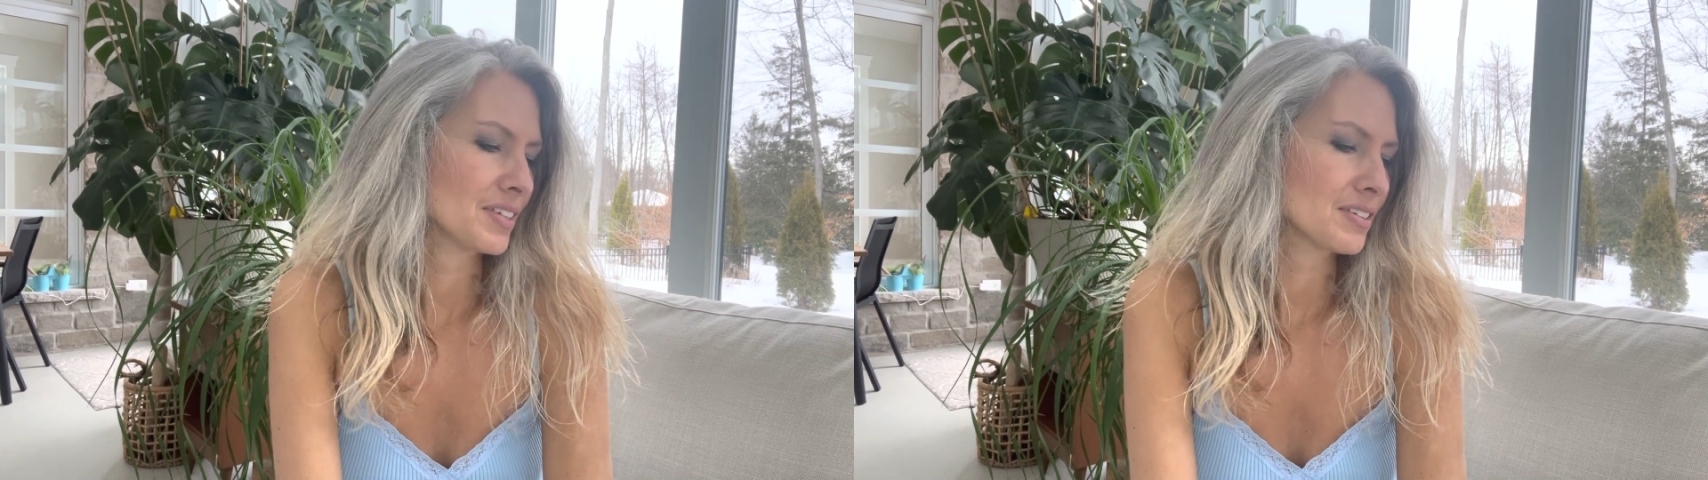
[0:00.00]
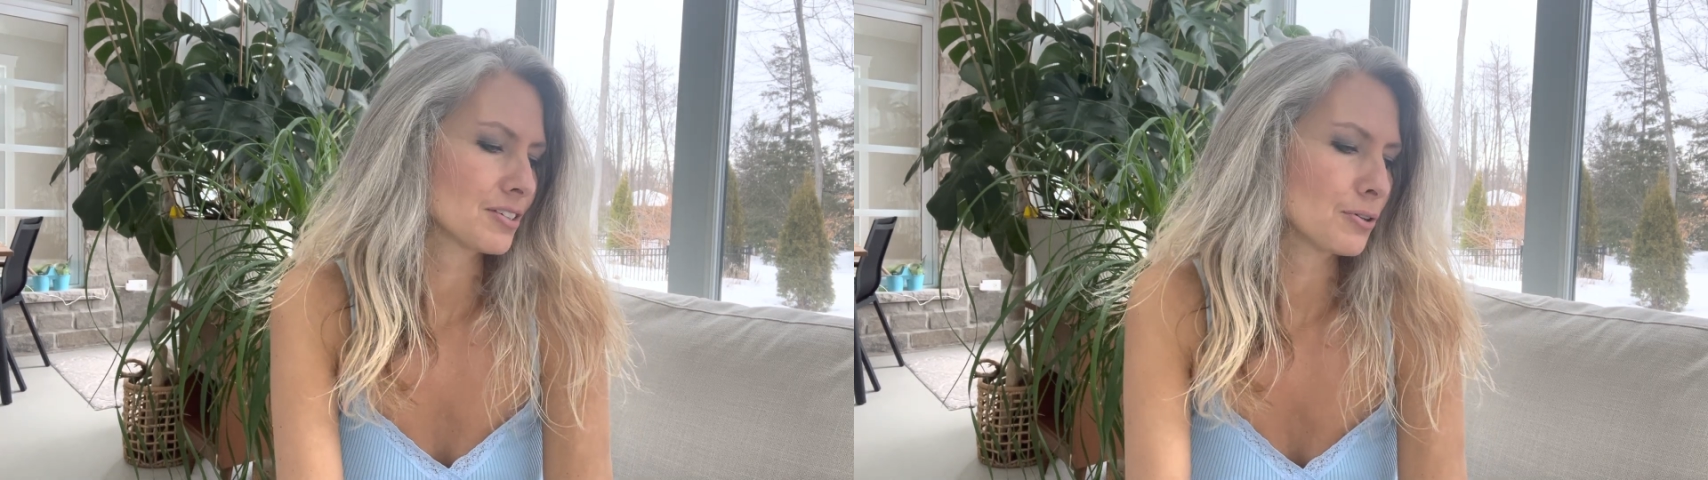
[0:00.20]

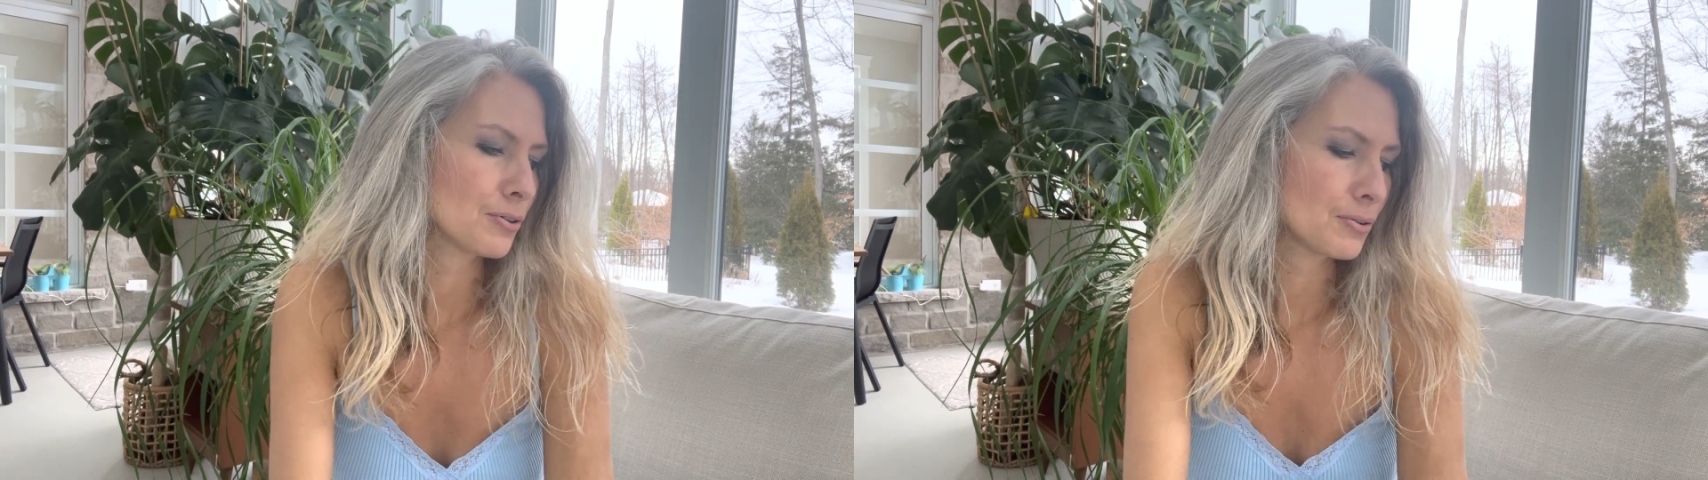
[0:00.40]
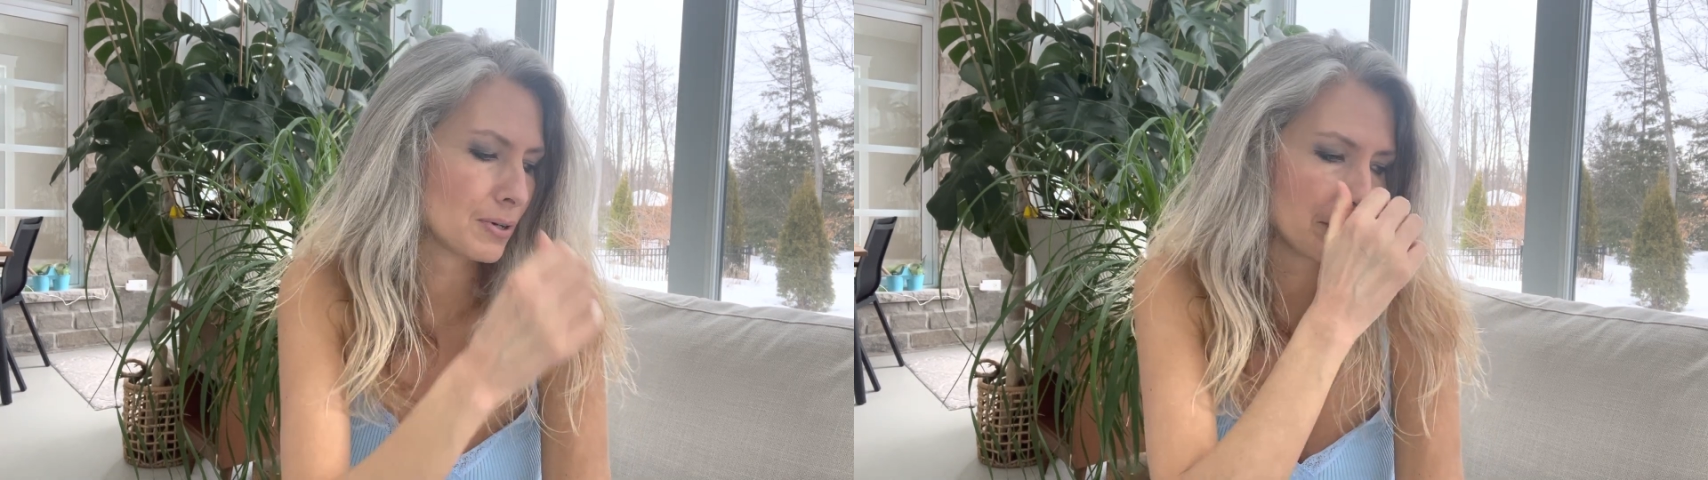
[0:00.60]

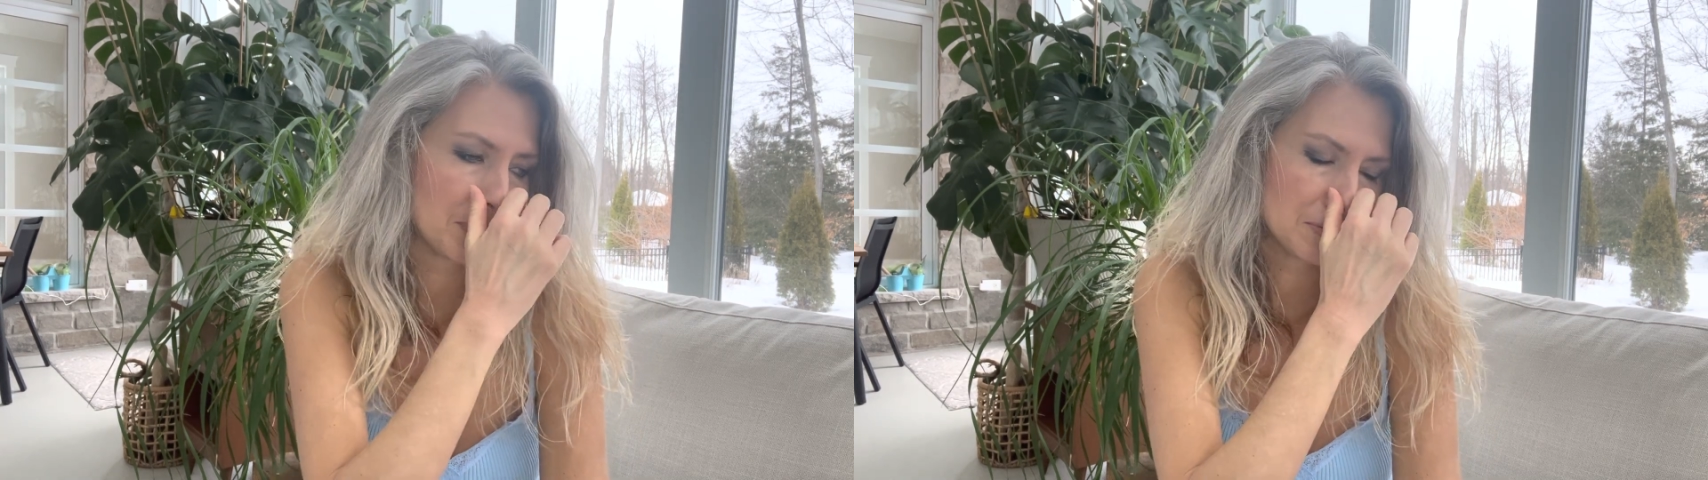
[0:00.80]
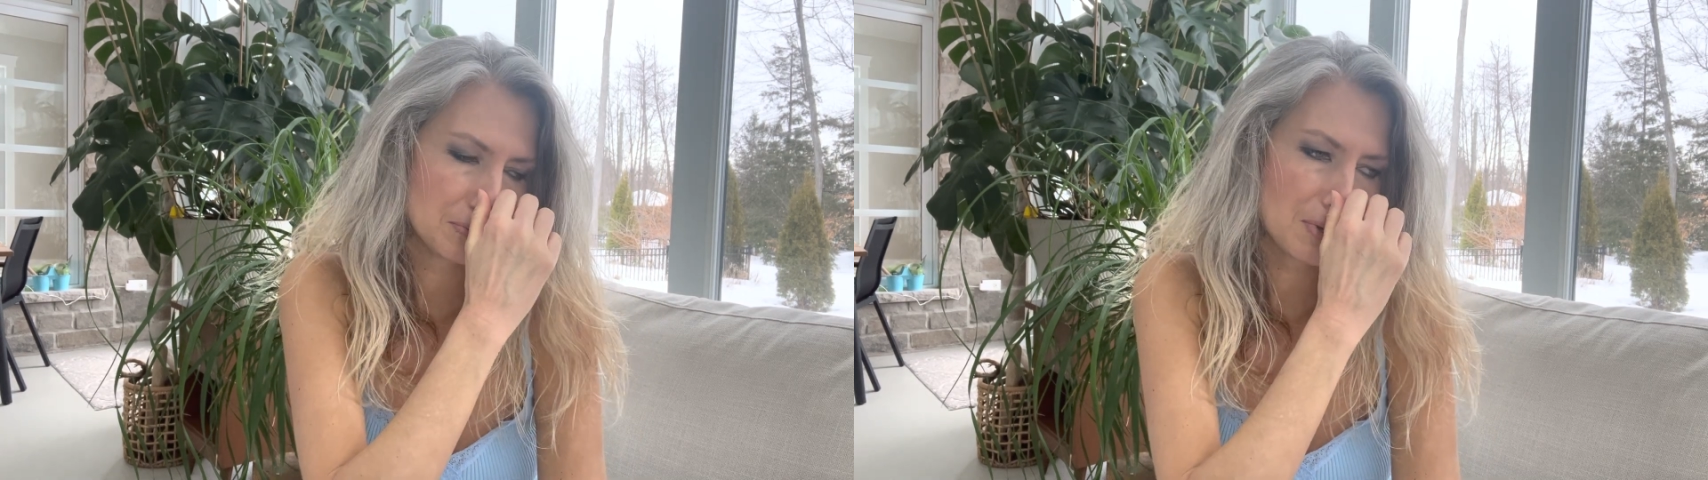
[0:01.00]
So I
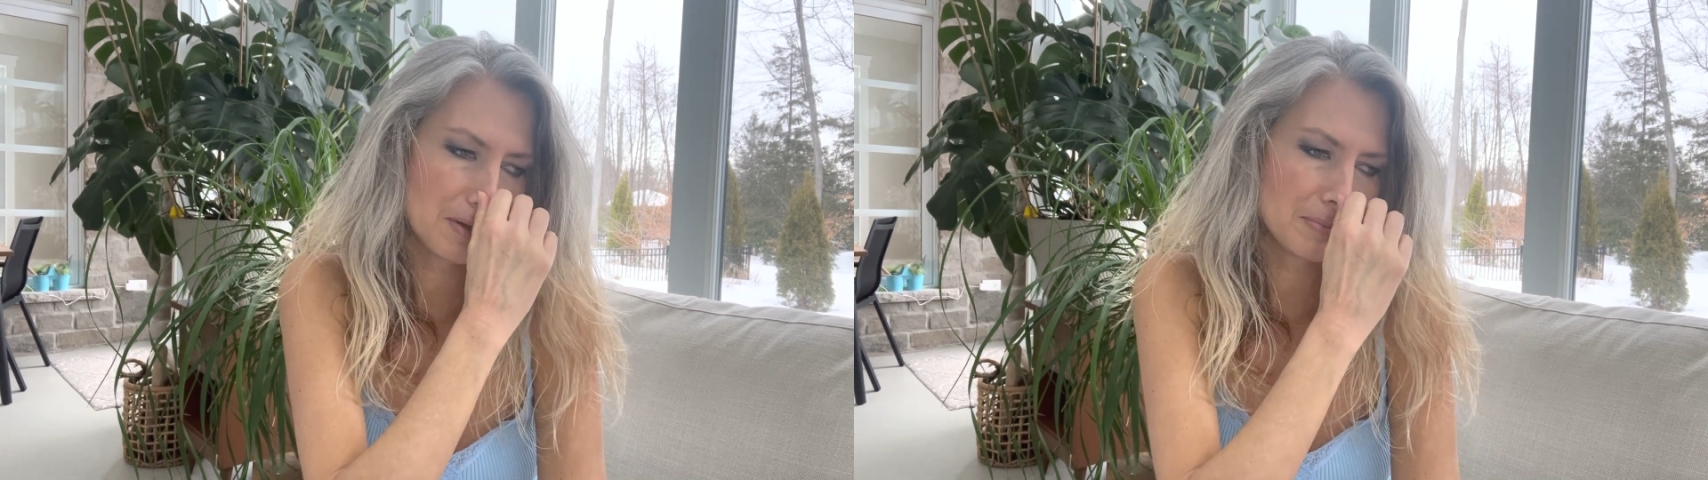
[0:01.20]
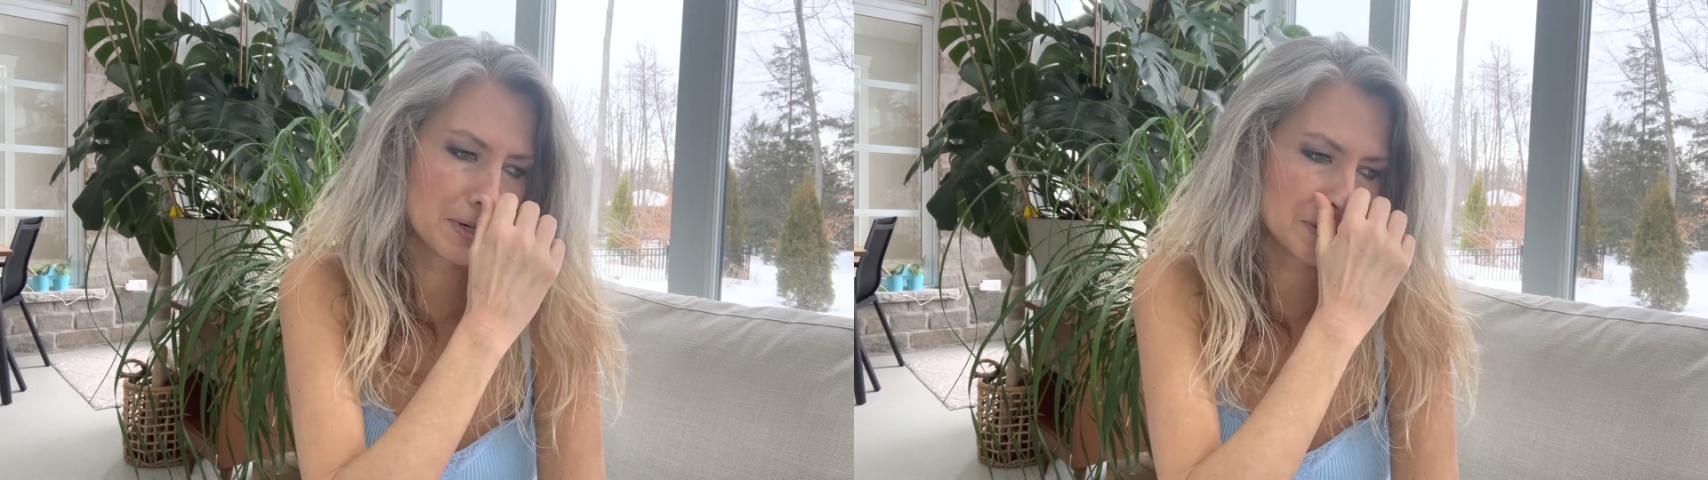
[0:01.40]
went to
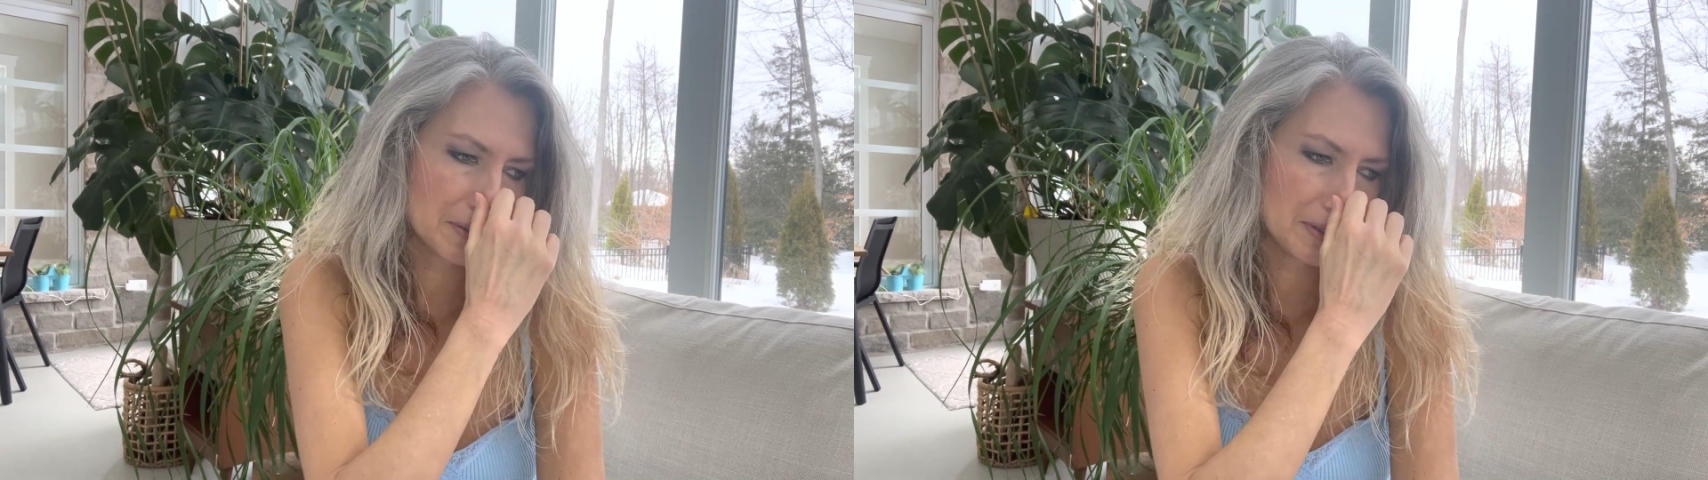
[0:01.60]
Walmart.